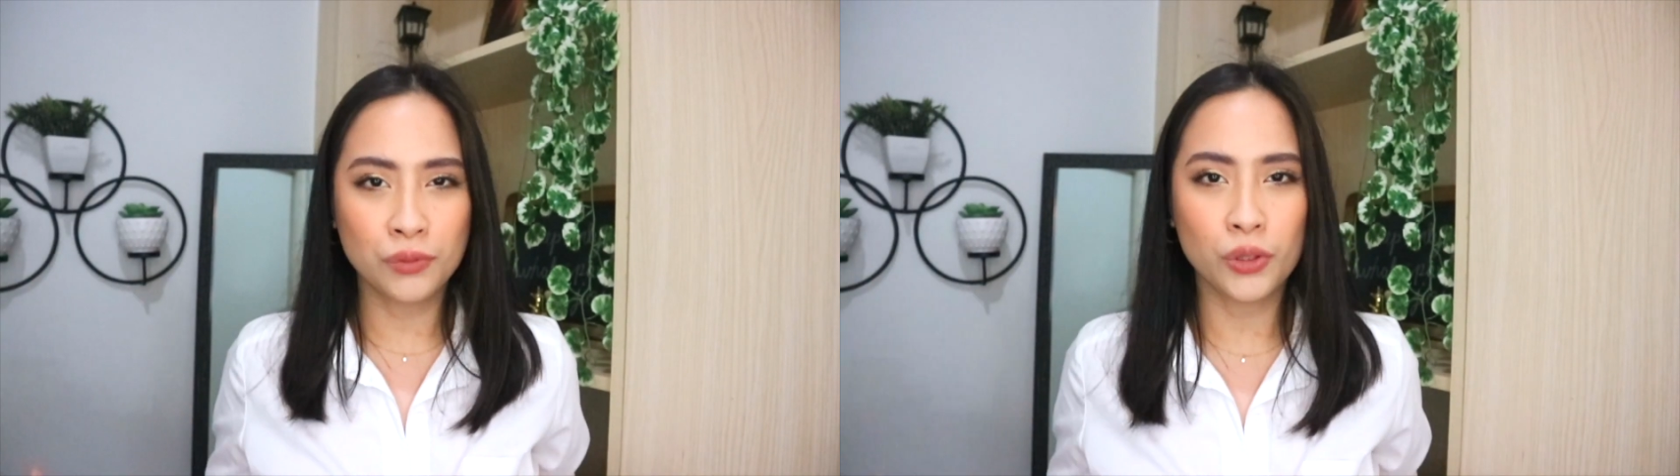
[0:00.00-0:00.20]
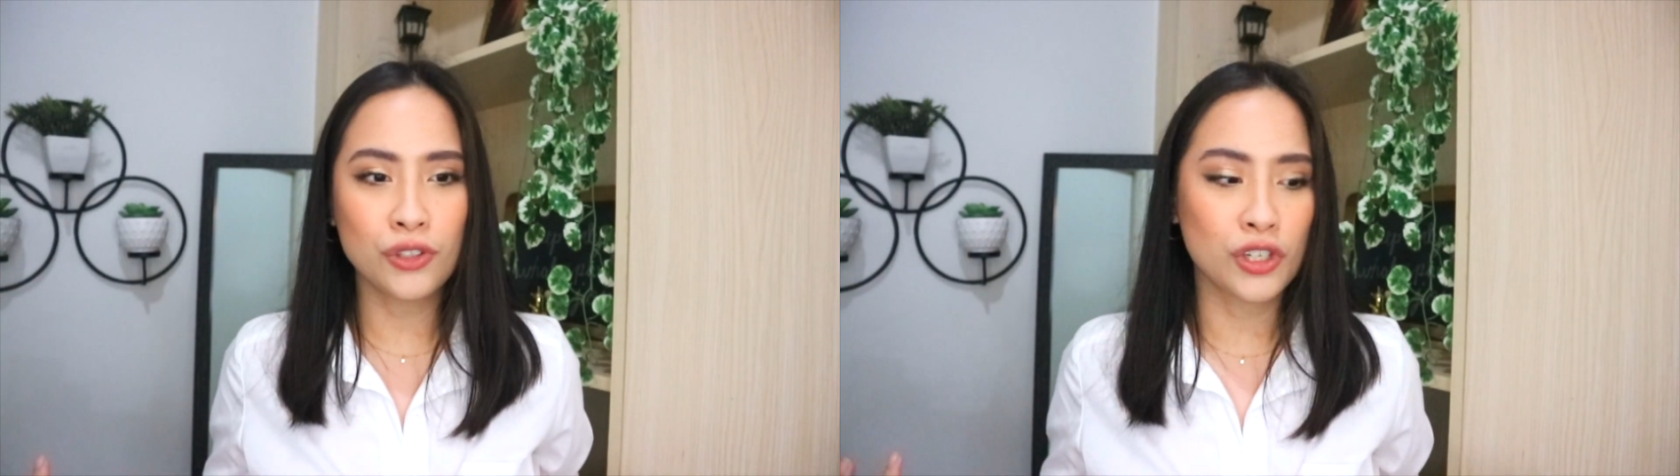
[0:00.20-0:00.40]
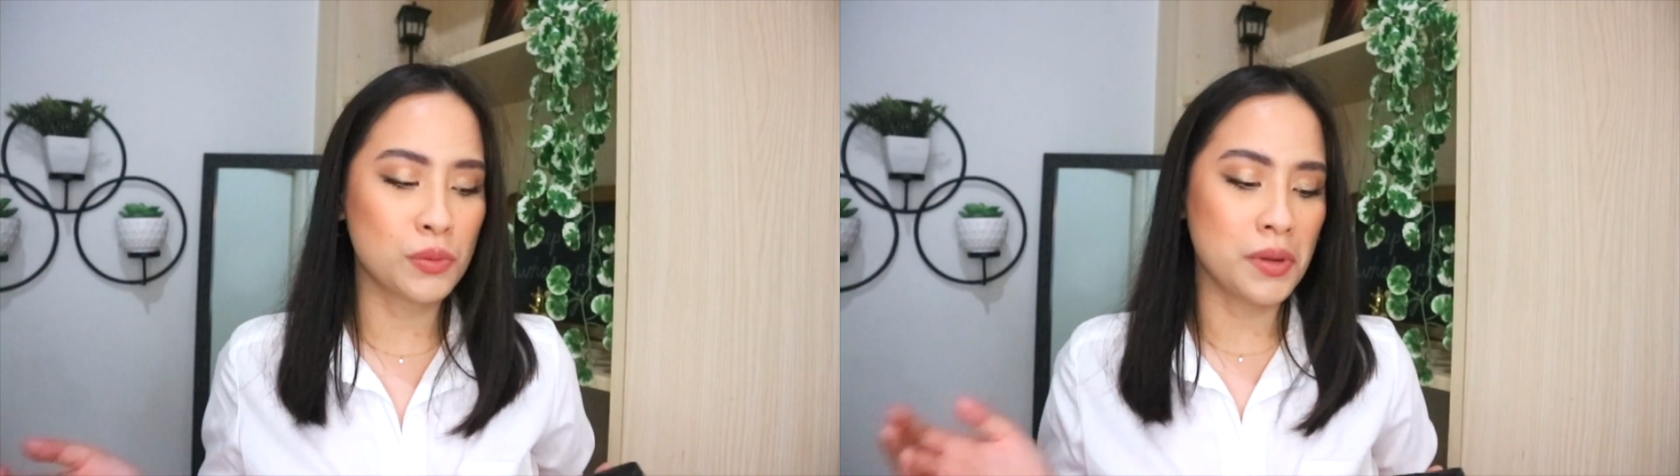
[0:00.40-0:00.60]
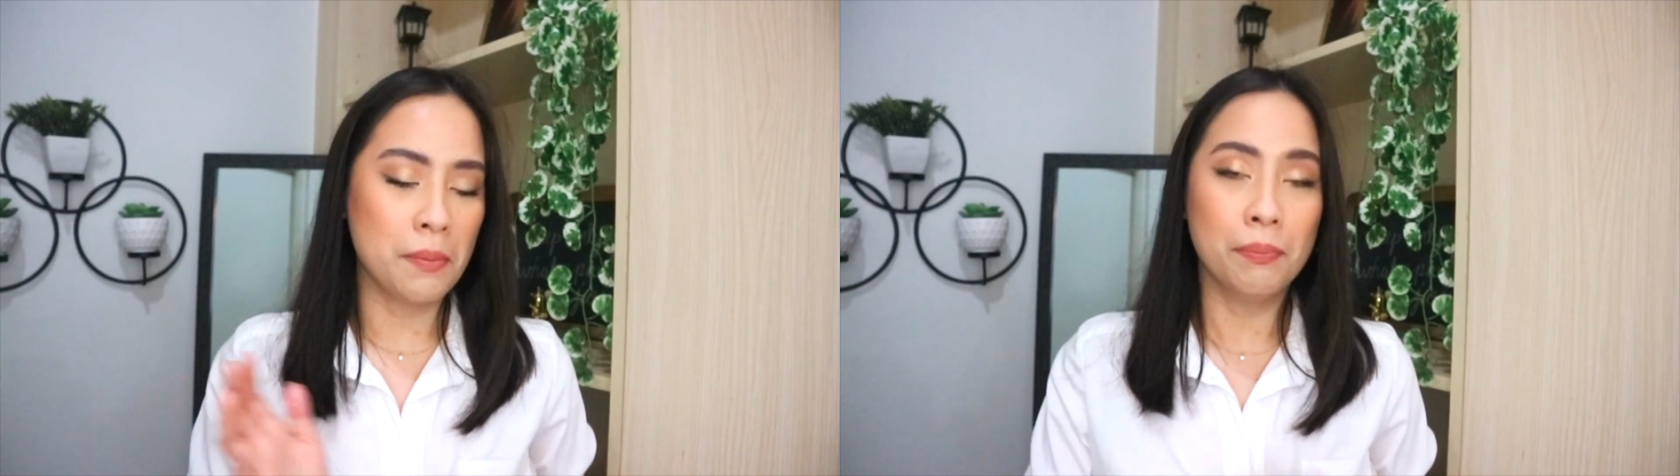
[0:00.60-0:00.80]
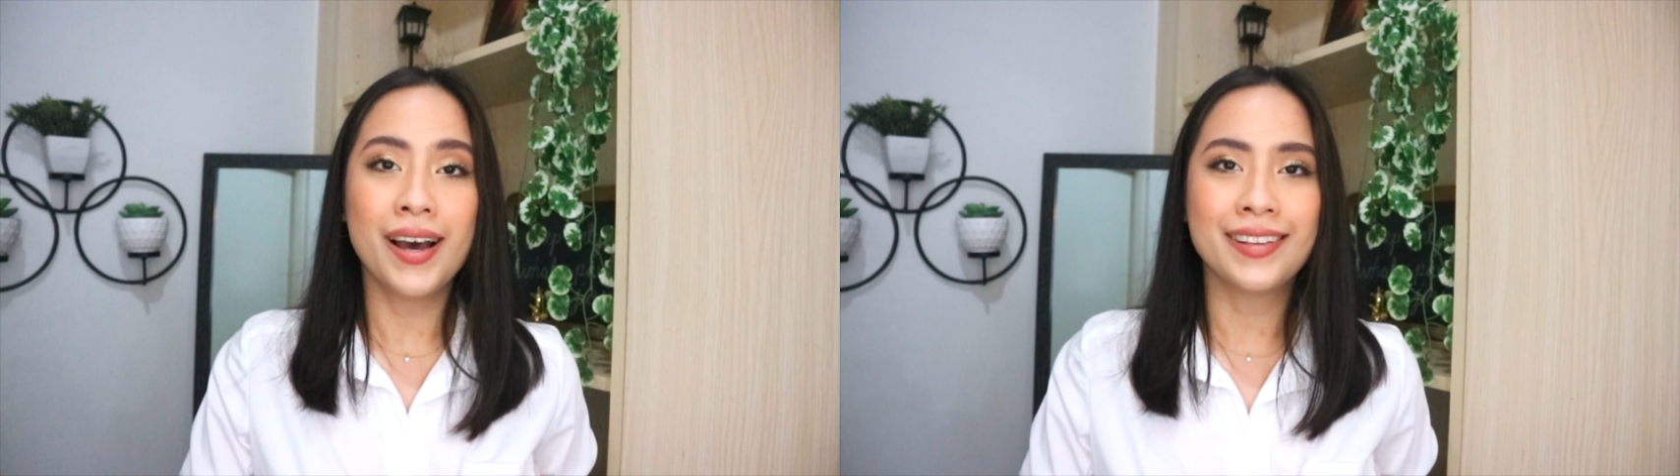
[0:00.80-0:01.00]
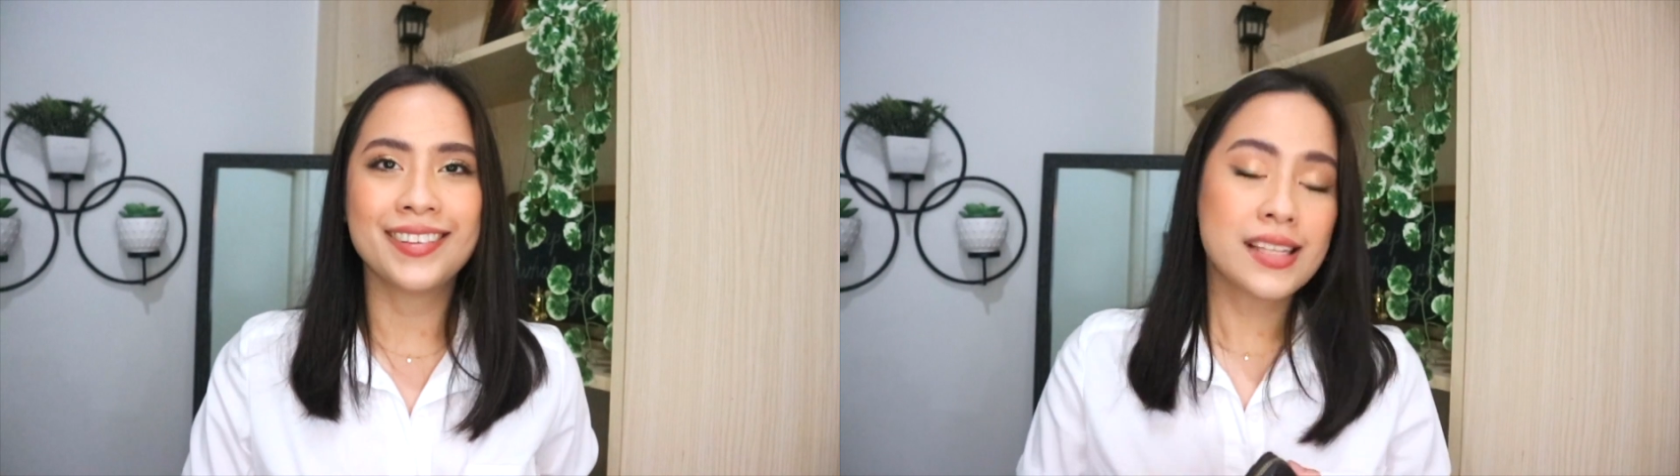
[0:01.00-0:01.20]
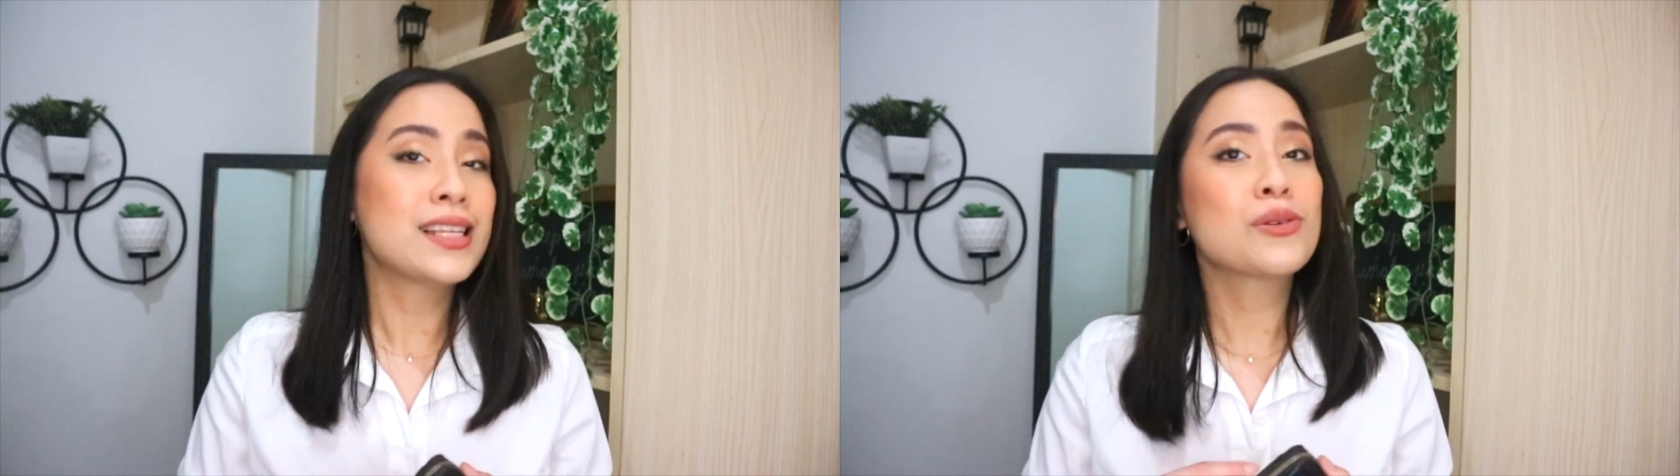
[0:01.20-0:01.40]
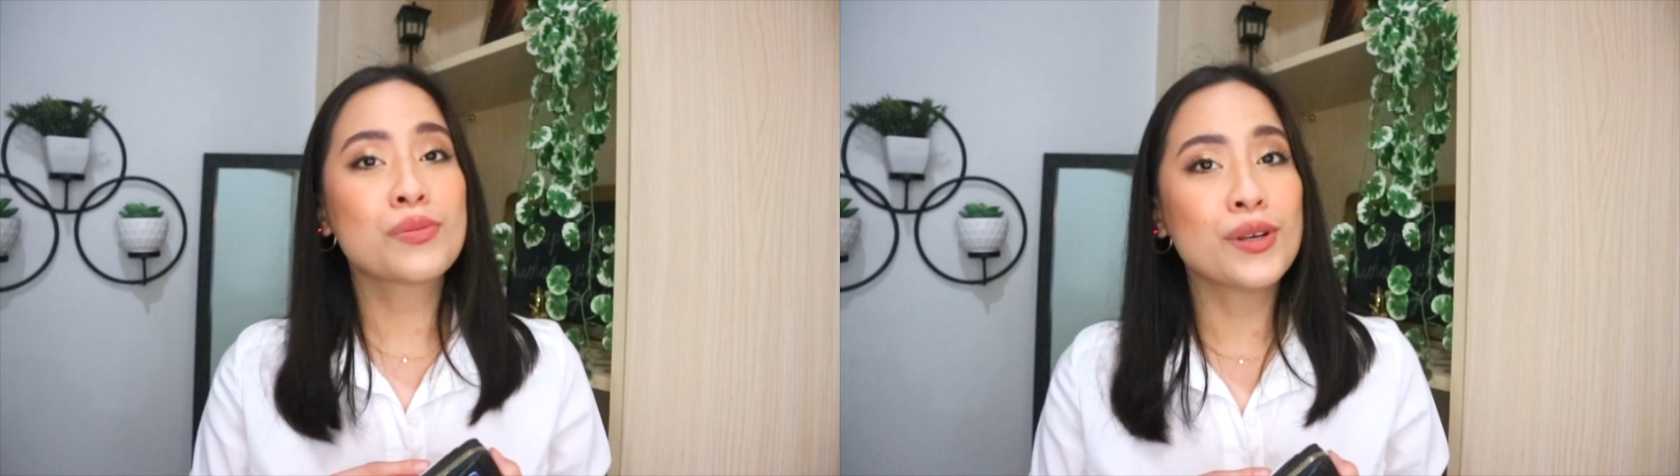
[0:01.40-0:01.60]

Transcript: don't judge me, but this was